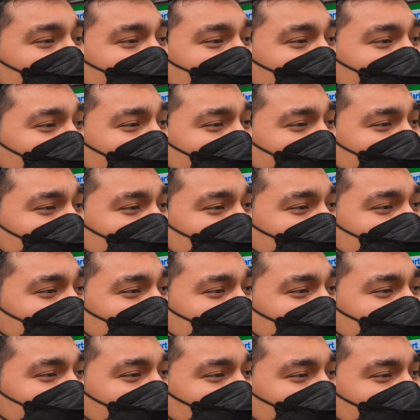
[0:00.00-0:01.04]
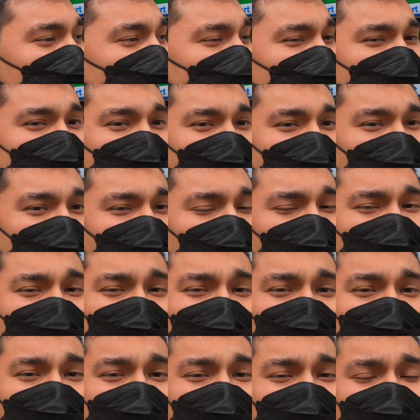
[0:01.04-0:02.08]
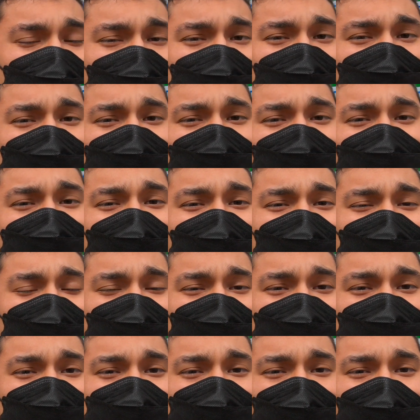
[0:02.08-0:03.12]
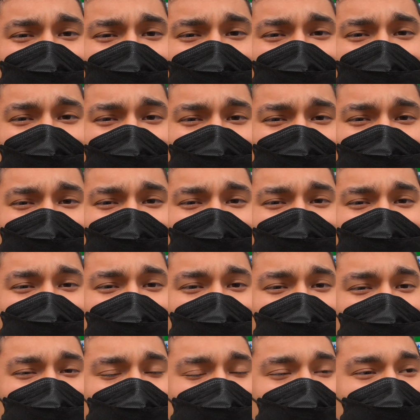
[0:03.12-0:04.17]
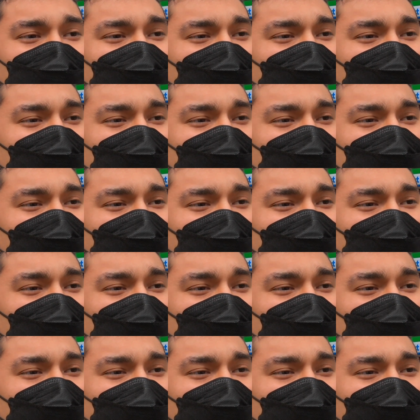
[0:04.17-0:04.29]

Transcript: But some of the reasons why we wanted a car is because we're kind of far out right now.